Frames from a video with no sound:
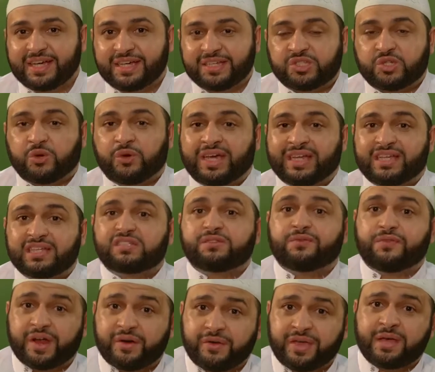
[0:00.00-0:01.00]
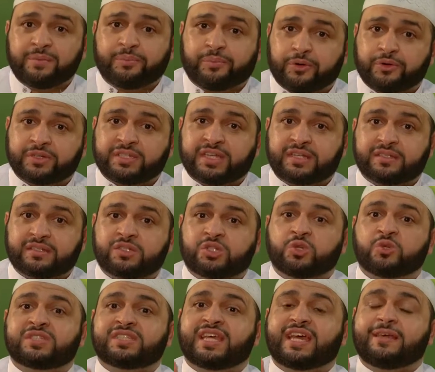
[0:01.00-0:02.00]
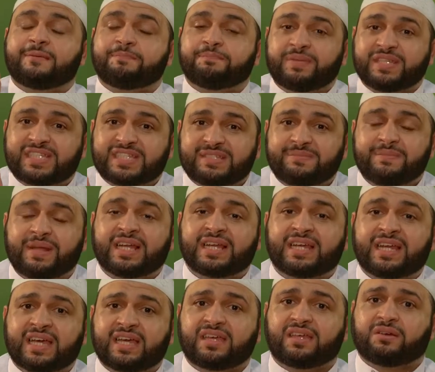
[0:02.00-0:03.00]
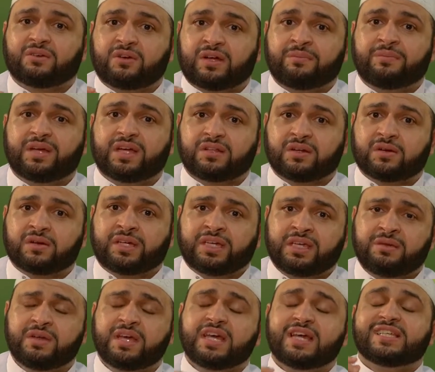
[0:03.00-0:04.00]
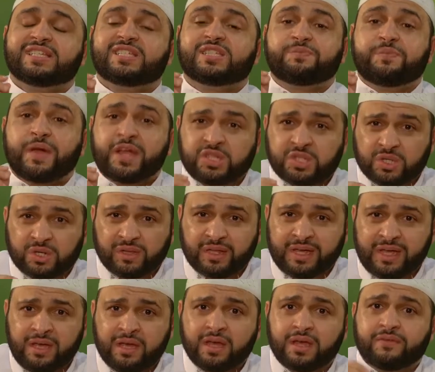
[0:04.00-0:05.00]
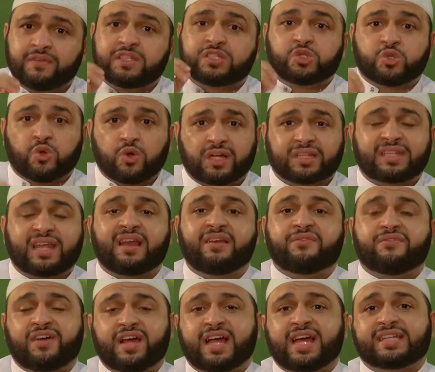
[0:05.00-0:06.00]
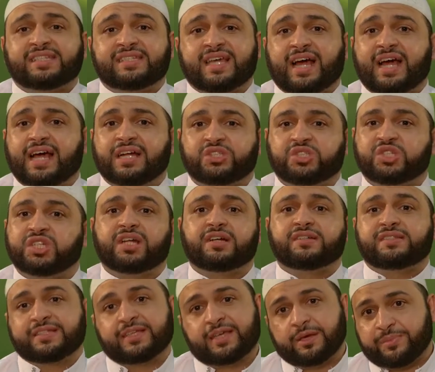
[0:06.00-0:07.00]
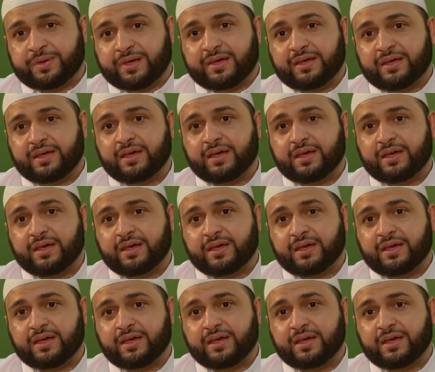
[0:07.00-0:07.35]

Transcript: So it is very important to say Bismillahir Rahmanir Rahim, especially in Surah Al-Fatiha. Do not skip it.